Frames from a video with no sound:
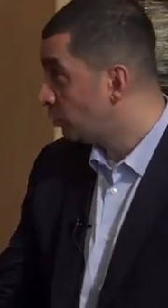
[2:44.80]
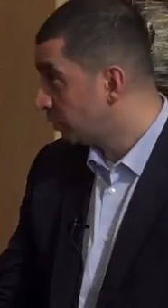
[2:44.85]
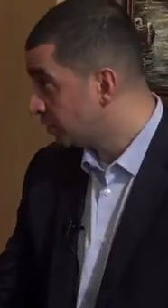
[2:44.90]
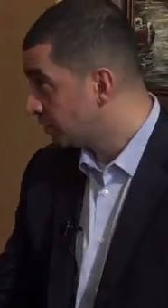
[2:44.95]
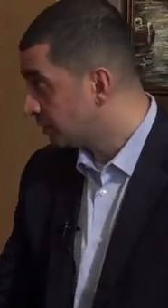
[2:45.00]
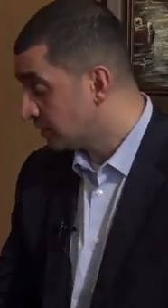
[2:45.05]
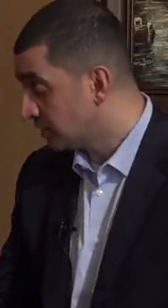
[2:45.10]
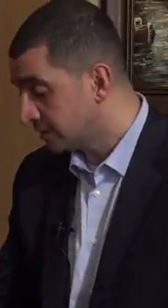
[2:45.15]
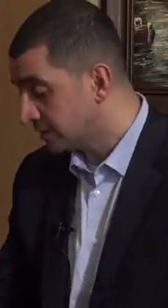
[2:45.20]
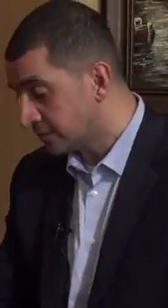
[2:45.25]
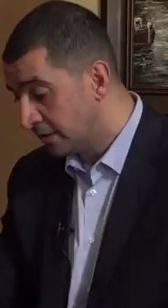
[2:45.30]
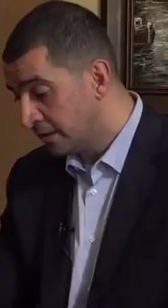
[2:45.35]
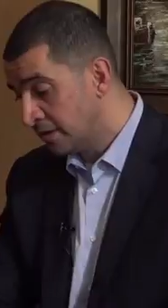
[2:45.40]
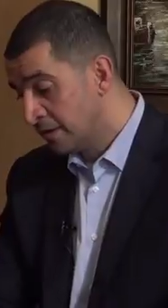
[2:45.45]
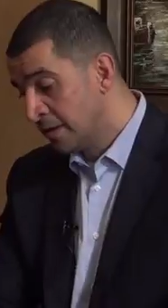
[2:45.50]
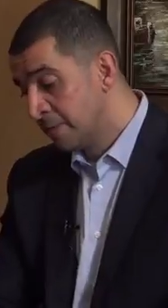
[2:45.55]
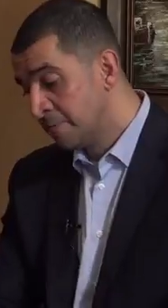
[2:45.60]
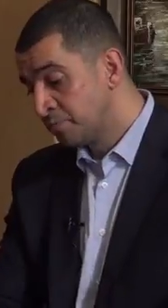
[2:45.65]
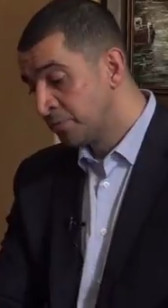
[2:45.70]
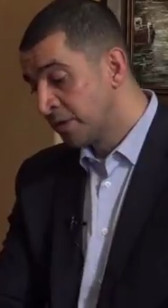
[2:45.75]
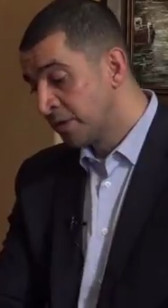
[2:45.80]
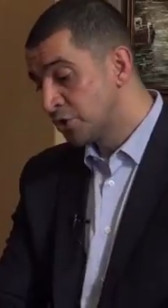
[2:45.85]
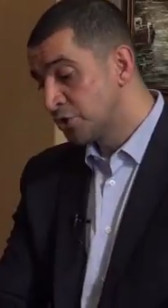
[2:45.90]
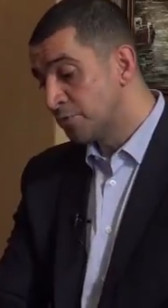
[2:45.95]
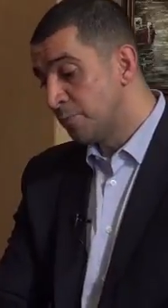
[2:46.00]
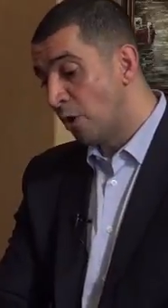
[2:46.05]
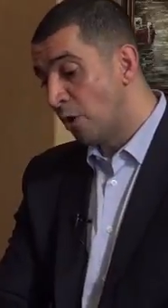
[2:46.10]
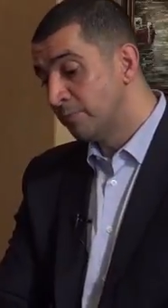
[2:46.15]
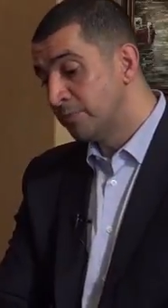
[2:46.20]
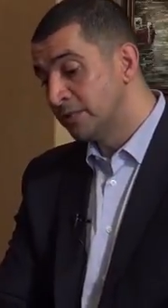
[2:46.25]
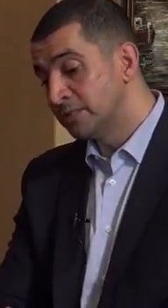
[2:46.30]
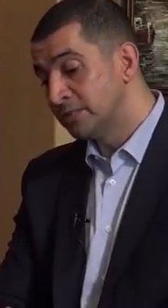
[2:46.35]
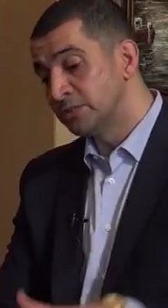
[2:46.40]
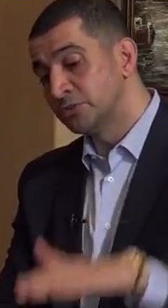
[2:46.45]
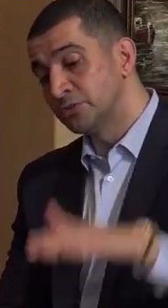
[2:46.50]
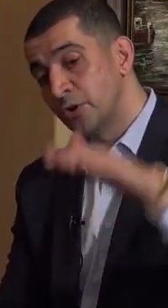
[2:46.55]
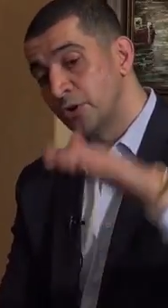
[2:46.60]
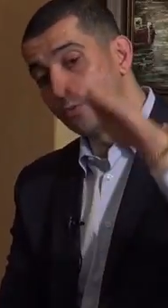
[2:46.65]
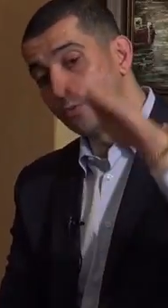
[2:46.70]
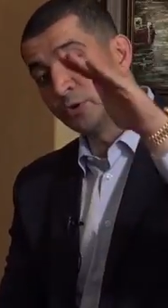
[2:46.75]
done, which is, listen, small
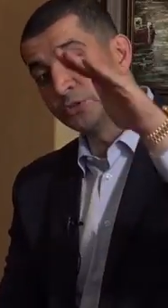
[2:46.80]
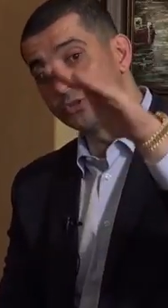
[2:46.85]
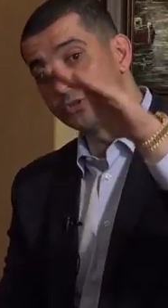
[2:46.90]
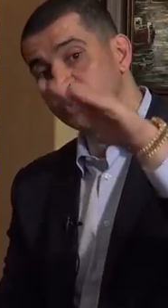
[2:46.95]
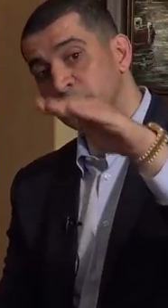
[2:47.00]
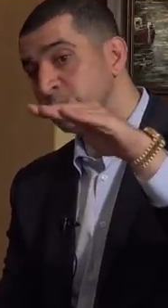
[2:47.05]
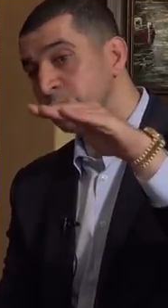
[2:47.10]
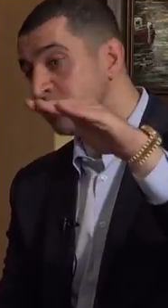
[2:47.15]
business owner wants to